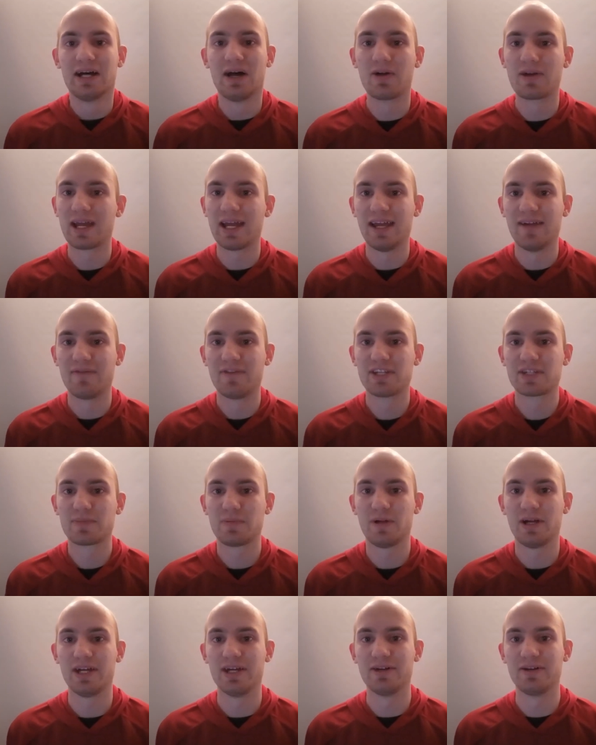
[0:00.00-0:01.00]
okay, if this
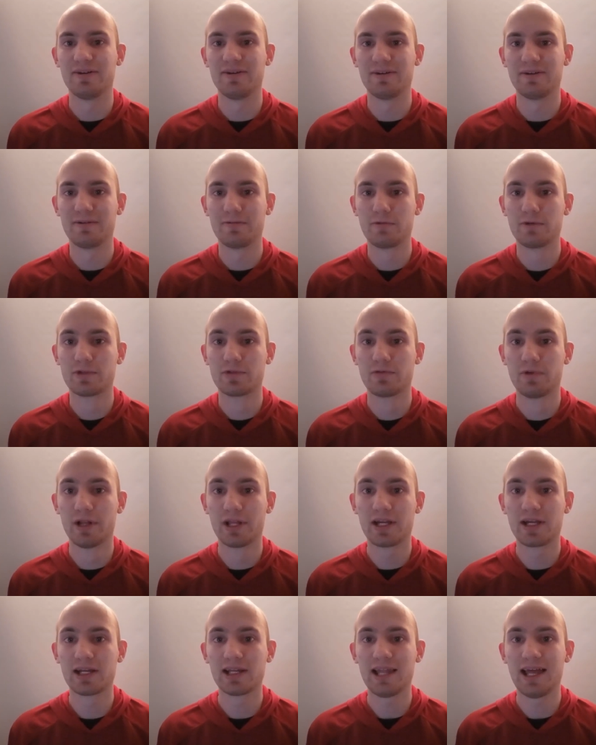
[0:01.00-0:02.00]
player was
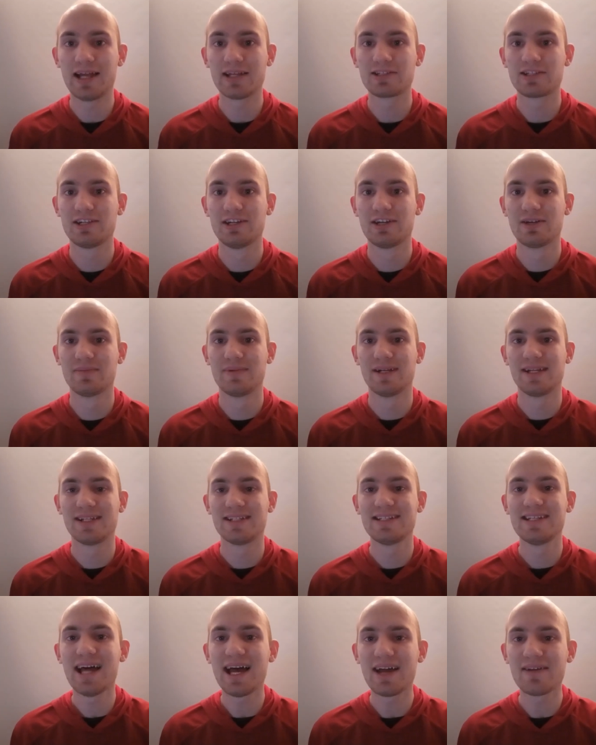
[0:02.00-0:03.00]
really good last year but
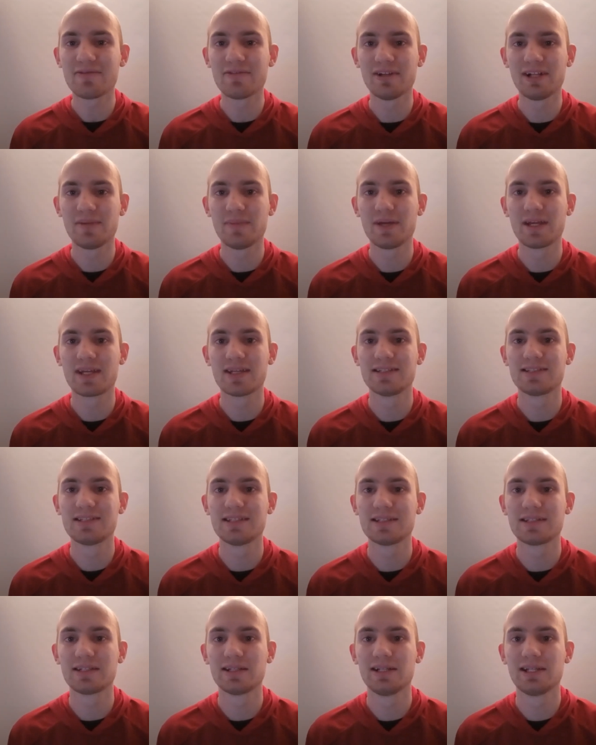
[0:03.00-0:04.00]
has not really been
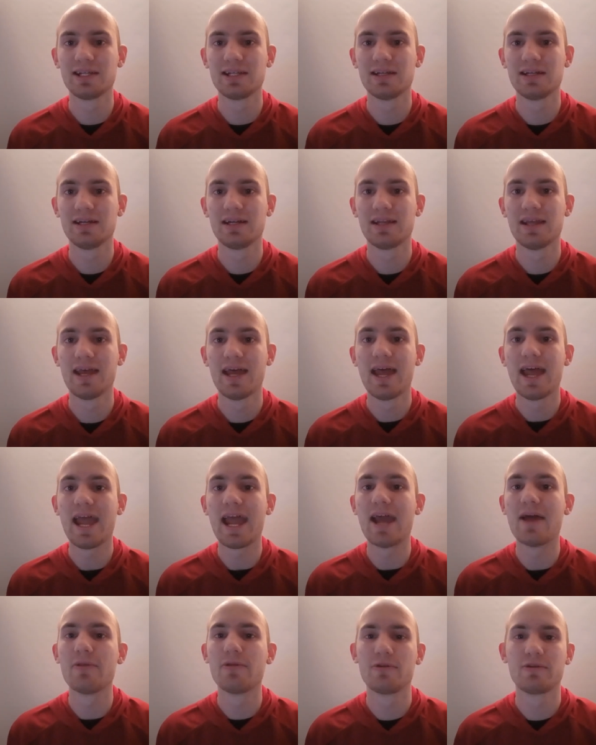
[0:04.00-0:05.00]
consistently good,
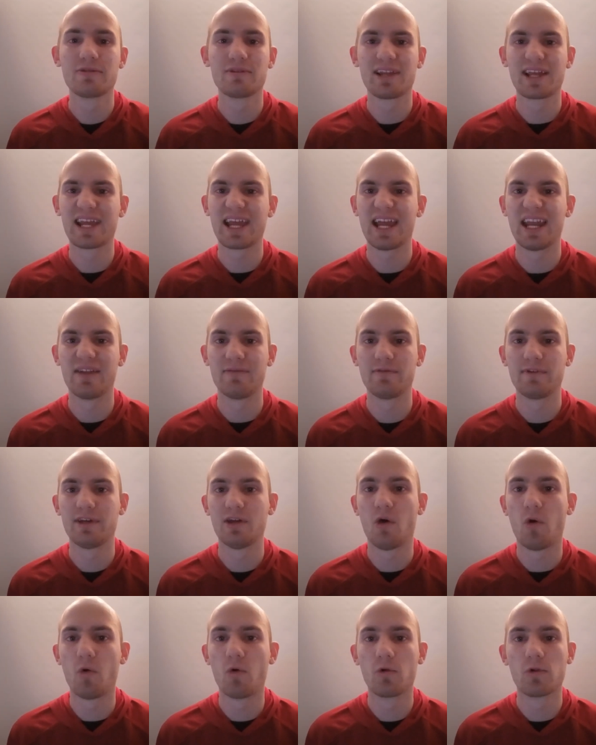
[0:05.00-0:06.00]
and they're like kind of
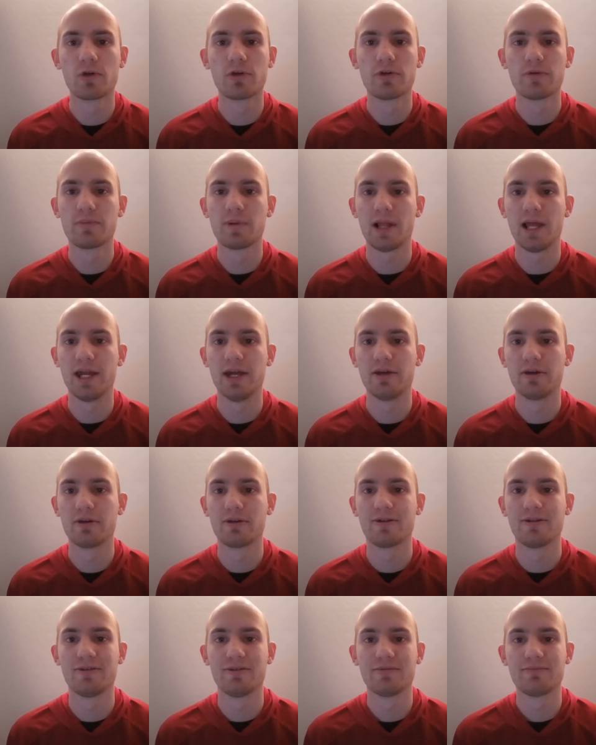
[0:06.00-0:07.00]
an older
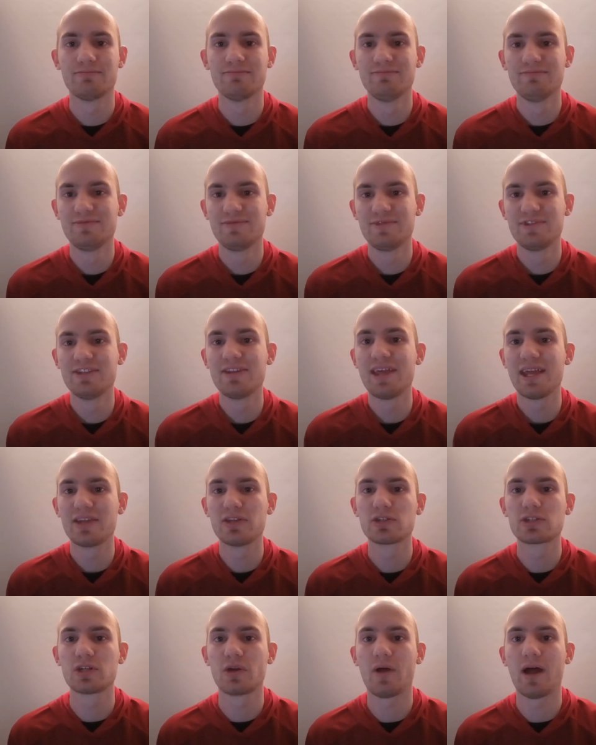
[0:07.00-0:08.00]
player, or
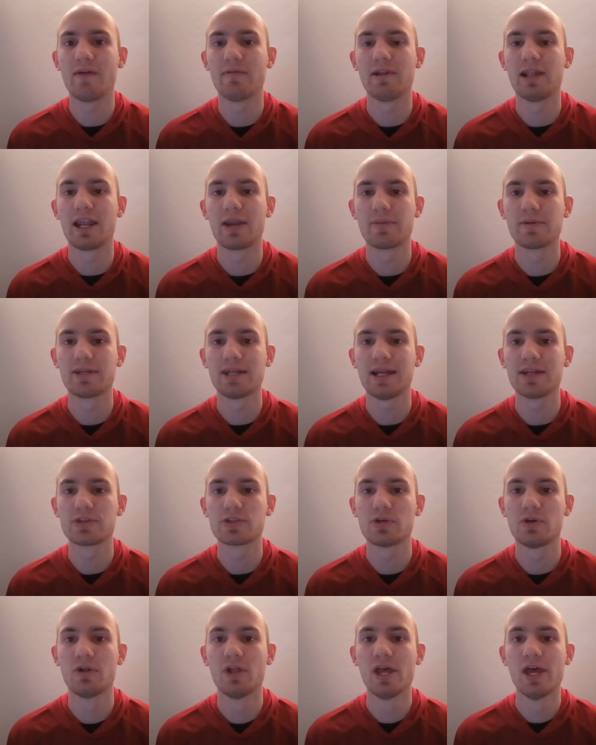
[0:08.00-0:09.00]
they just don't have a lot of
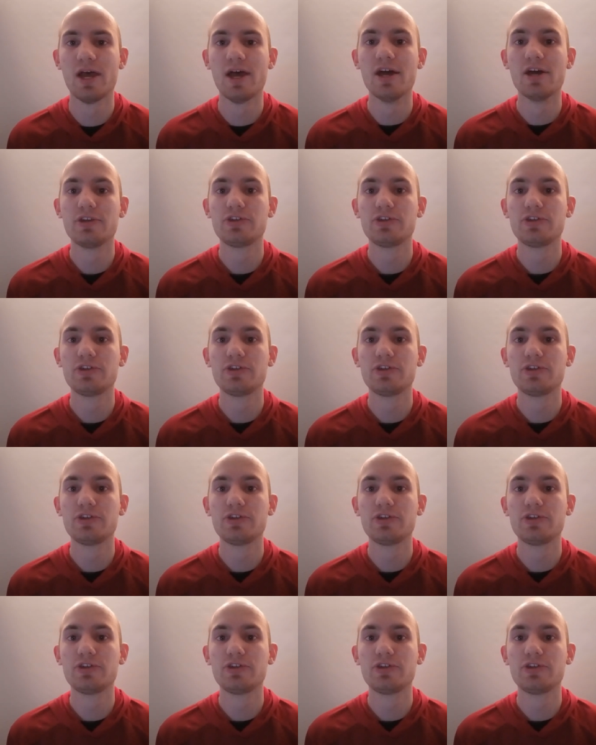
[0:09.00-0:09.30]
potential,